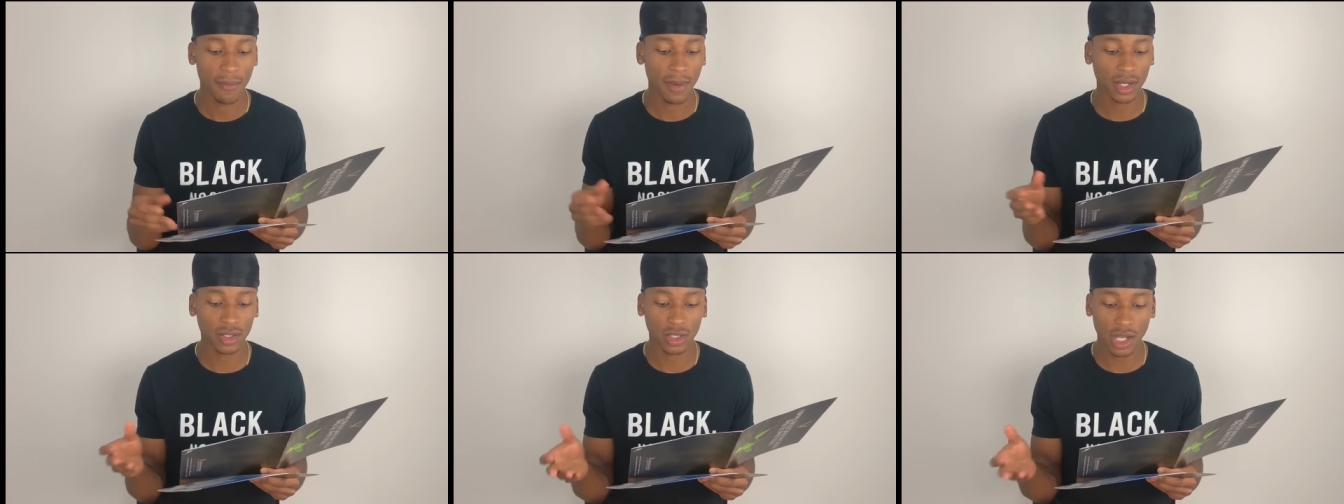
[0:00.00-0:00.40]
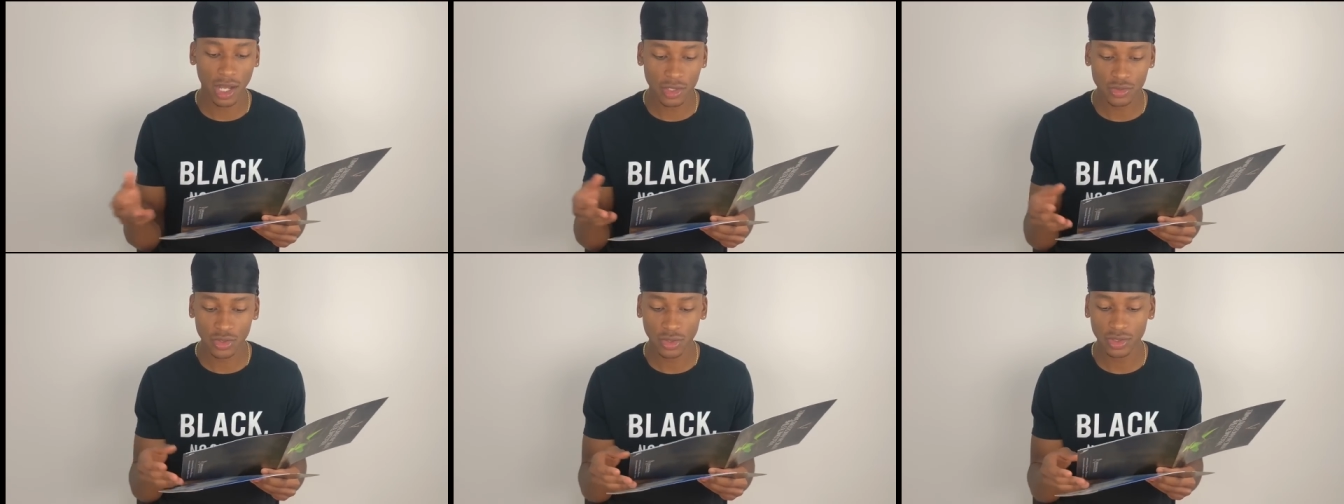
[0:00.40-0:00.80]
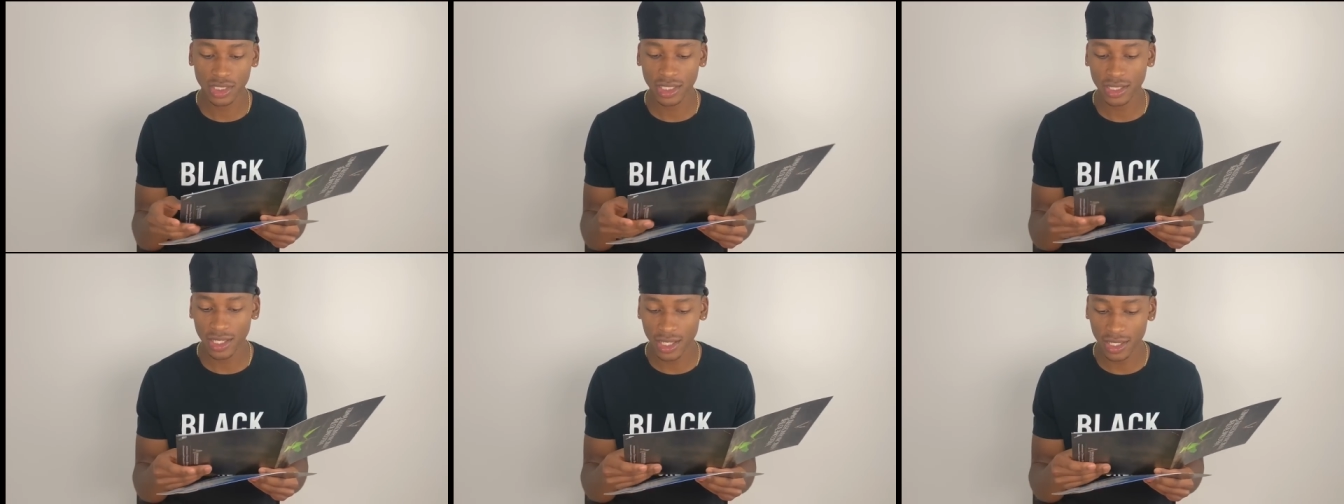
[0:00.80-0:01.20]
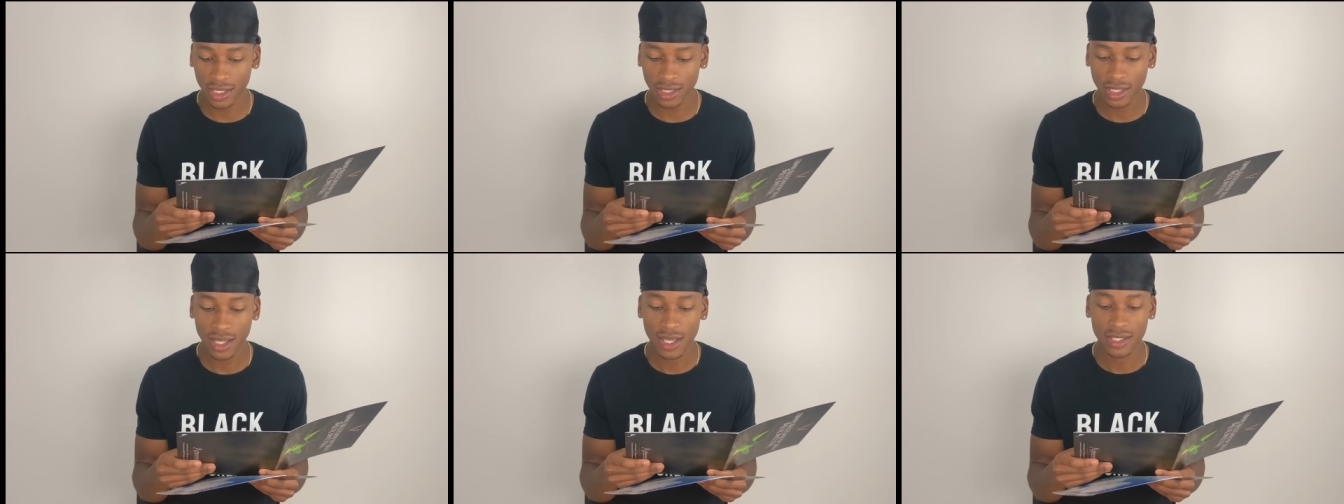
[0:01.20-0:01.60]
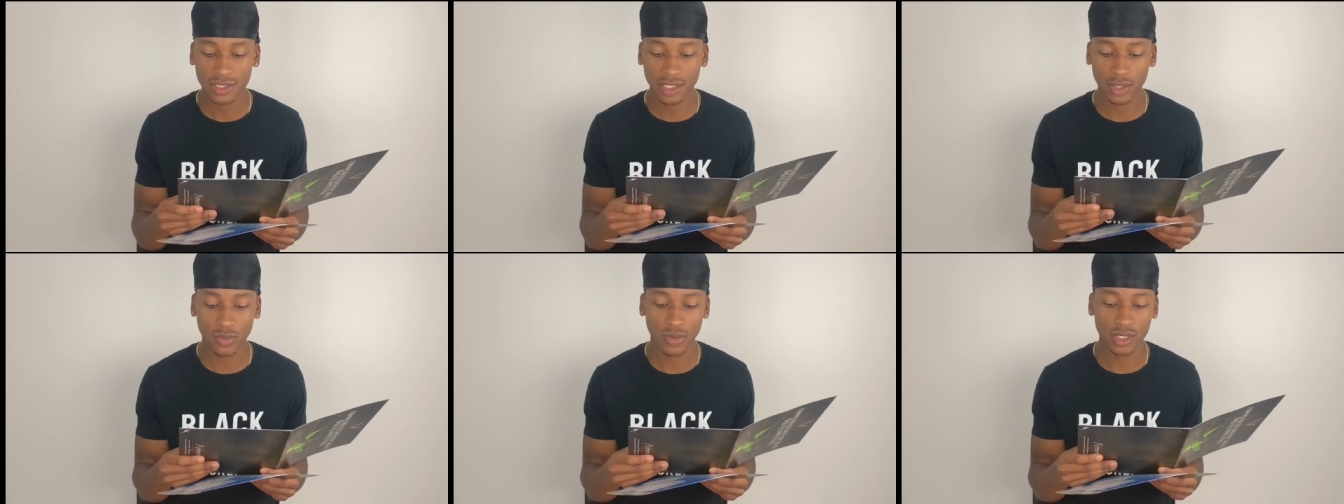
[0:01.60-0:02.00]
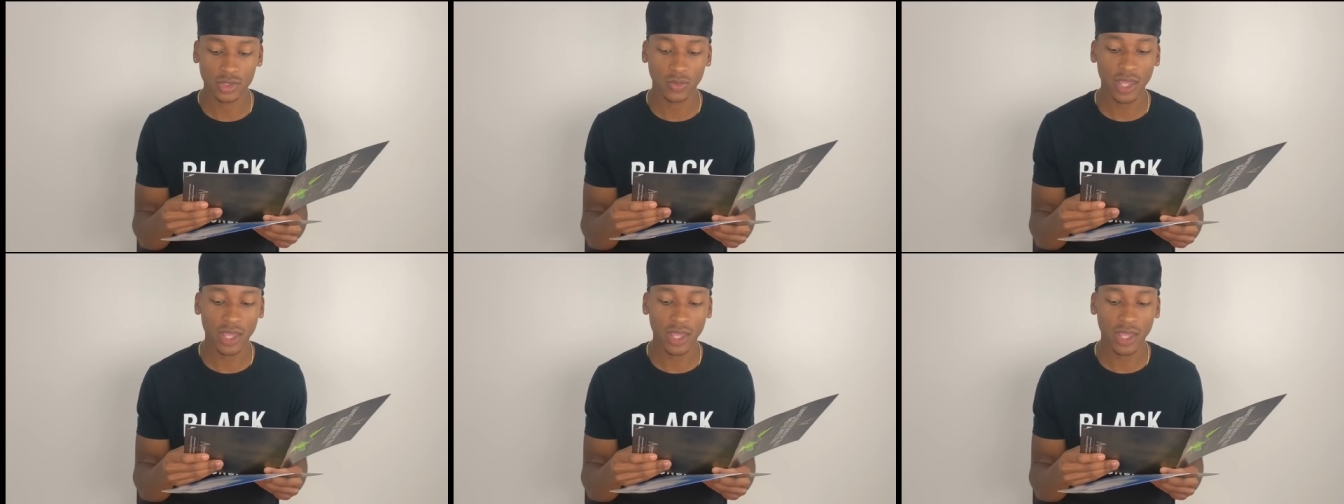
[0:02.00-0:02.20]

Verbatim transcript: mitochondrial DNA sequence,